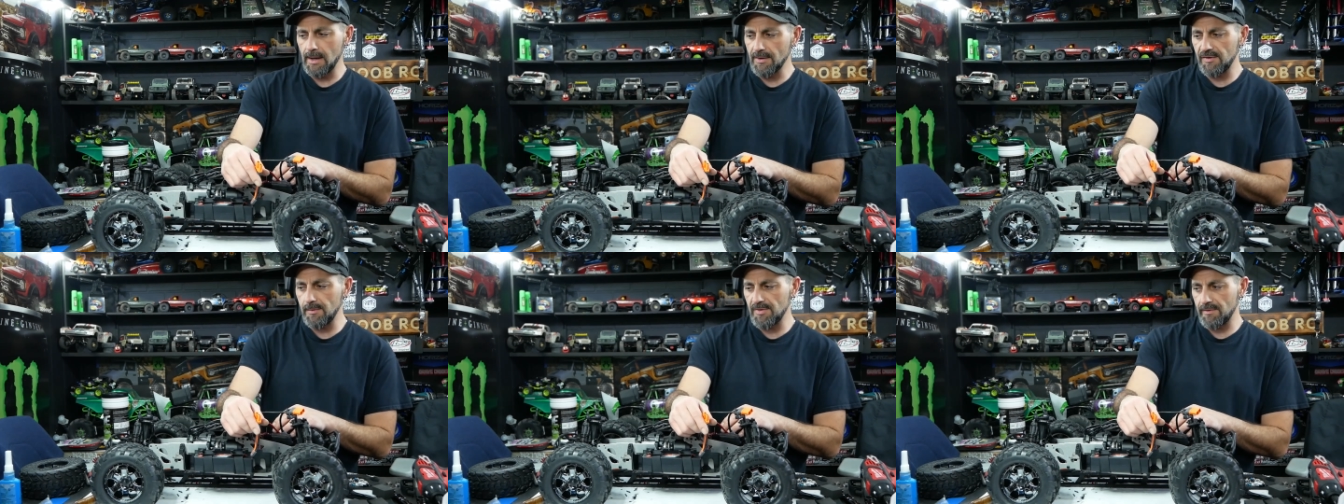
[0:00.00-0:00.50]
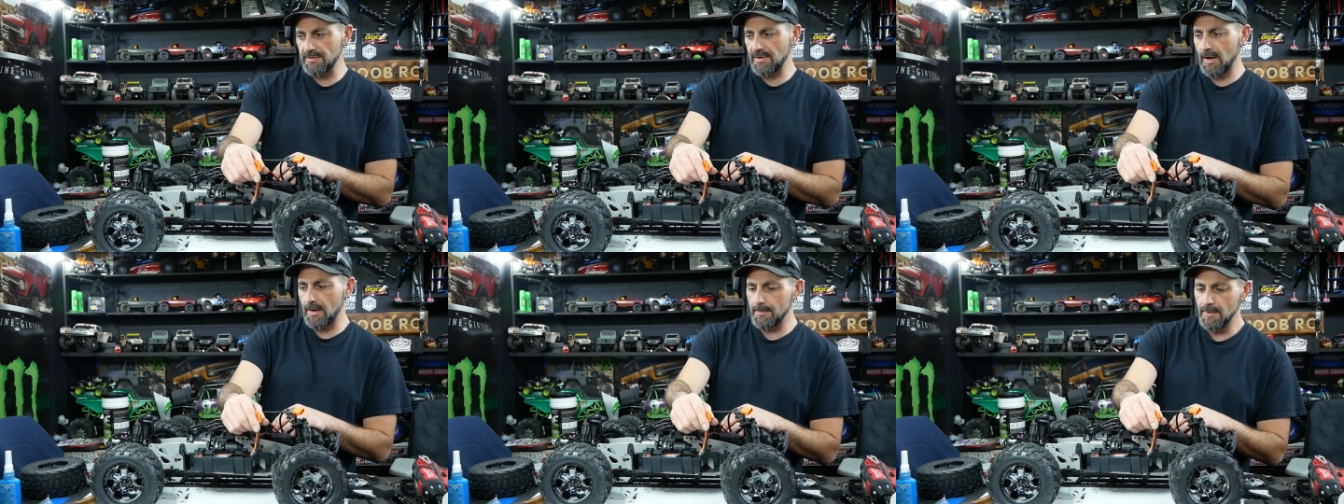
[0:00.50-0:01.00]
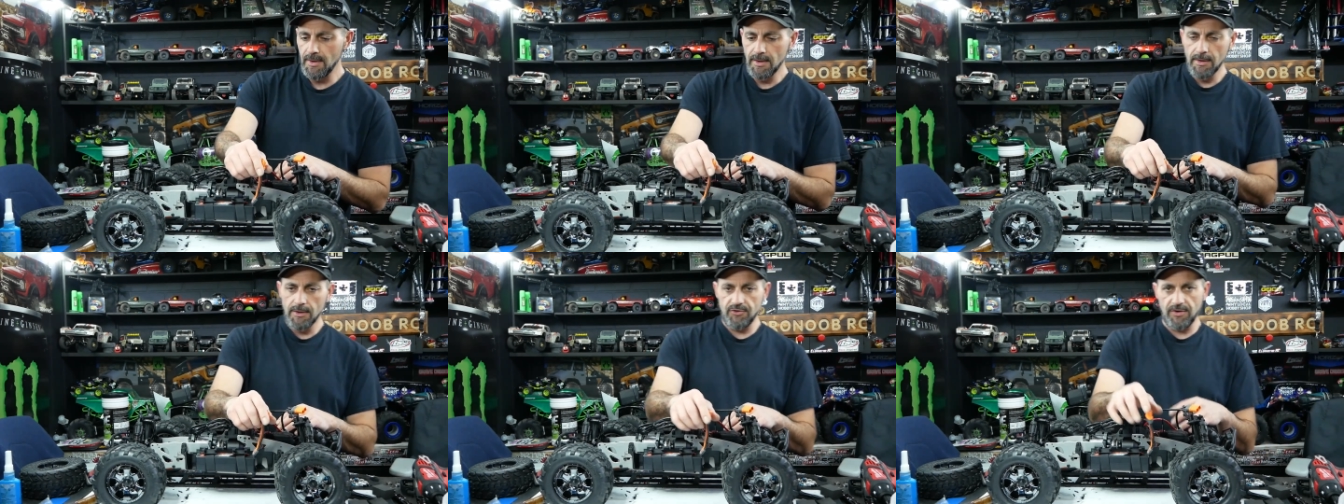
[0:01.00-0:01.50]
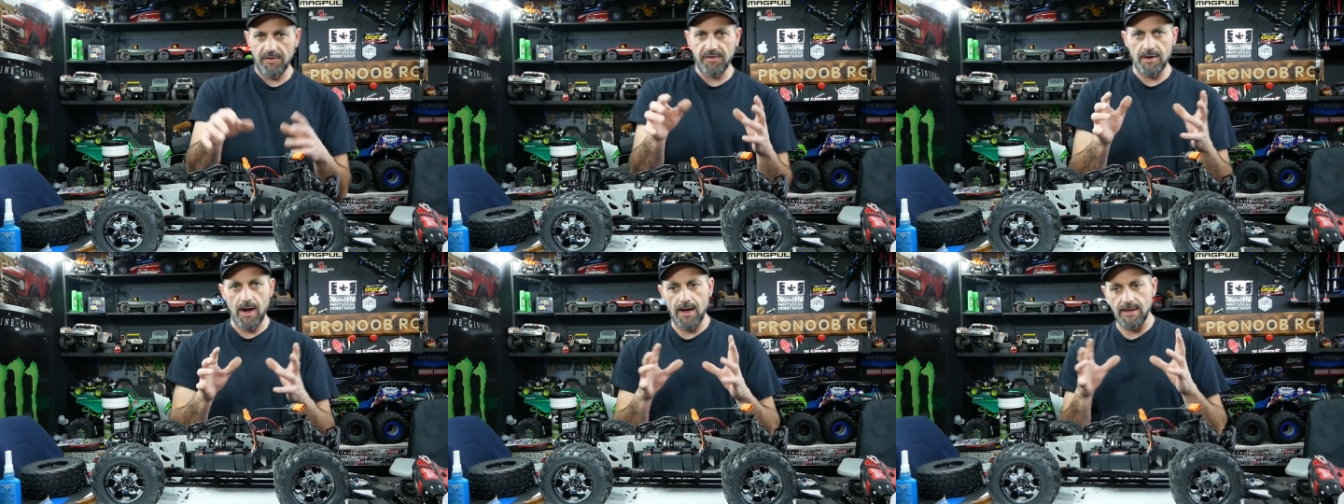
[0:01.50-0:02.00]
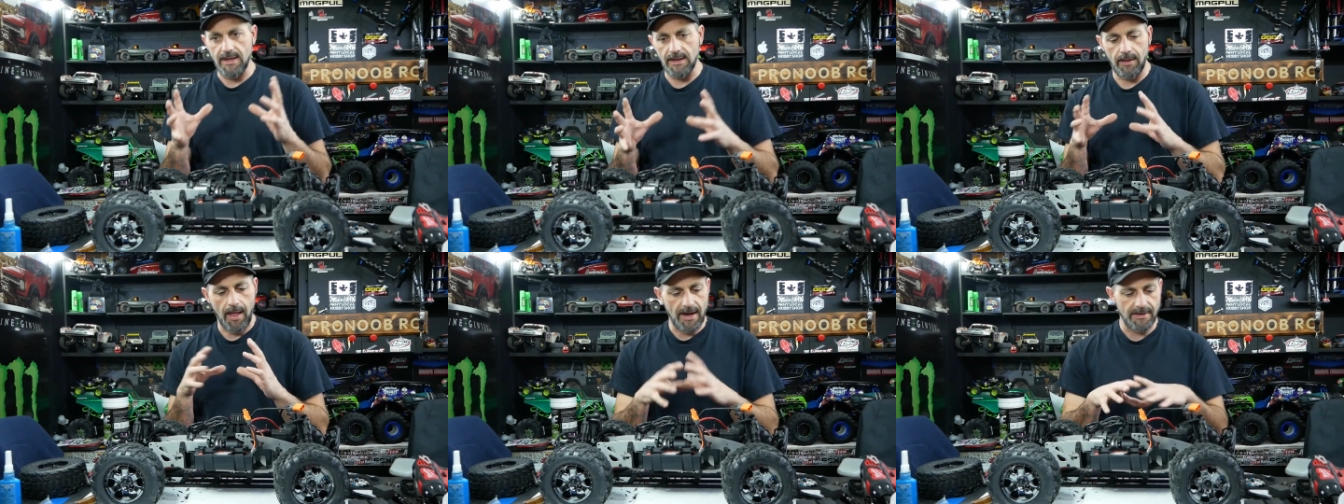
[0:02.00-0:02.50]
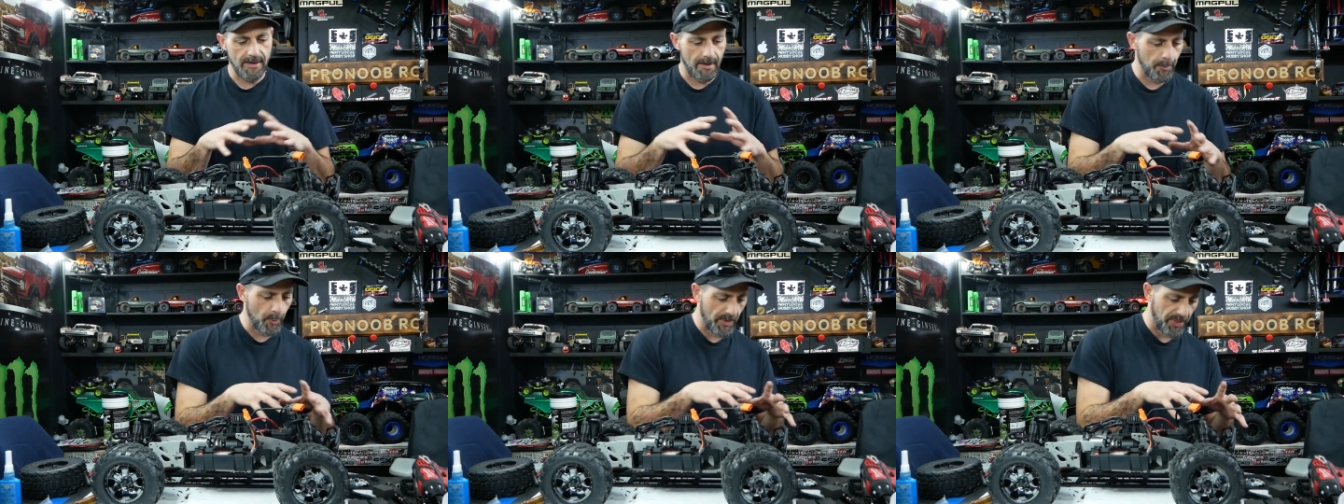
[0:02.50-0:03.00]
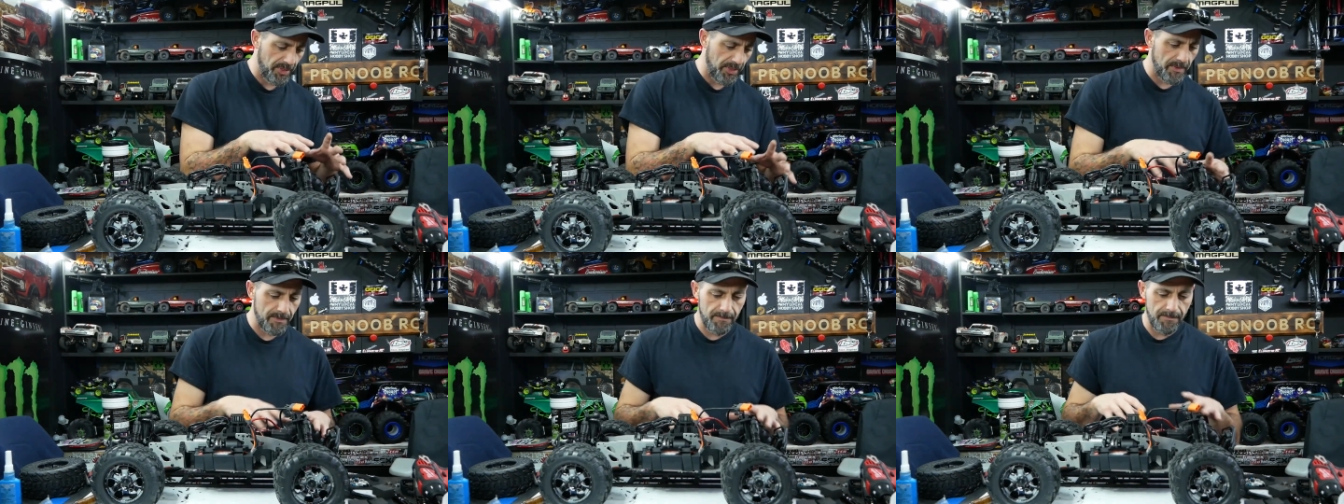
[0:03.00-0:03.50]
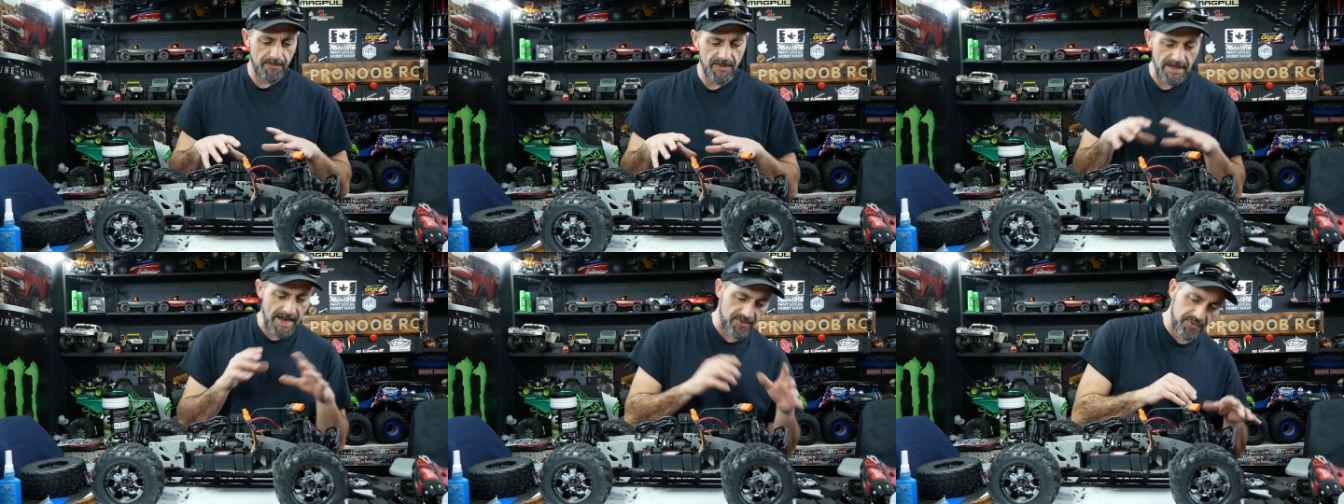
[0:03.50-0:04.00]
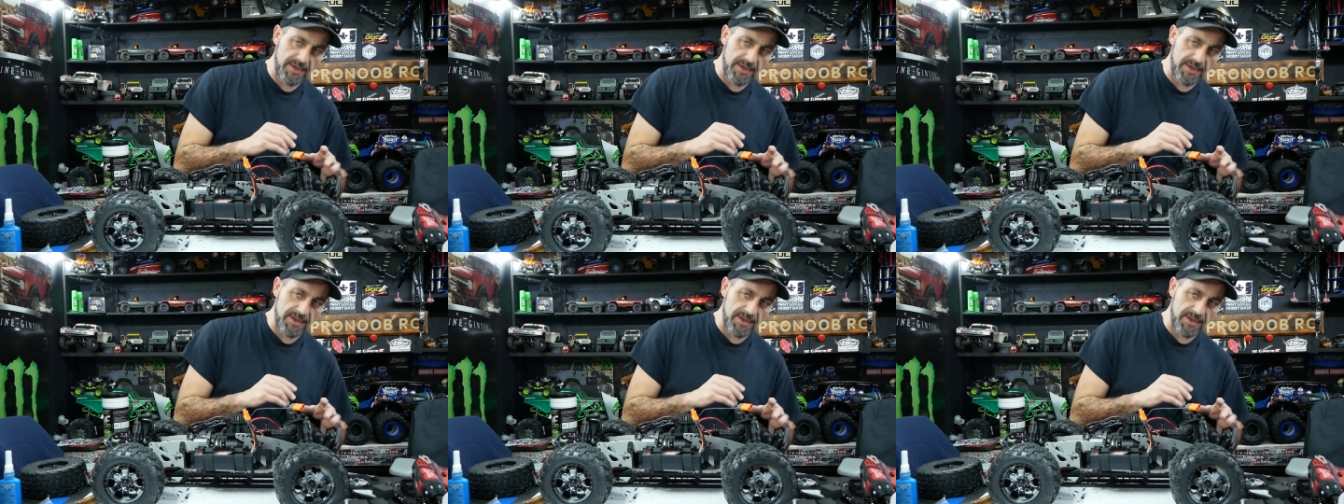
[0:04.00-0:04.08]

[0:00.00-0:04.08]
It seems every time Jesse and I get lined up with the next